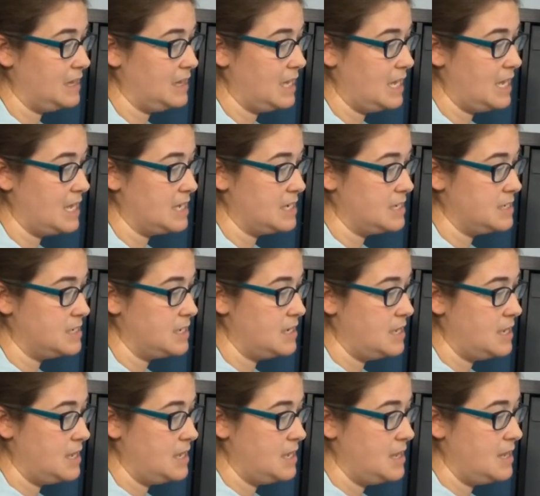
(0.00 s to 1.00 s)
land.
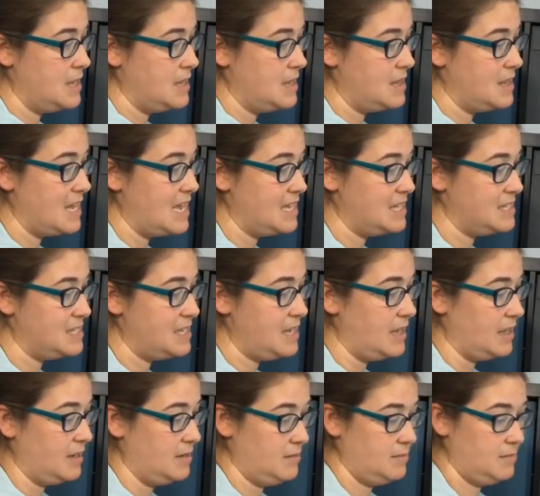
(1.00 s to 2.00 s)
That's it.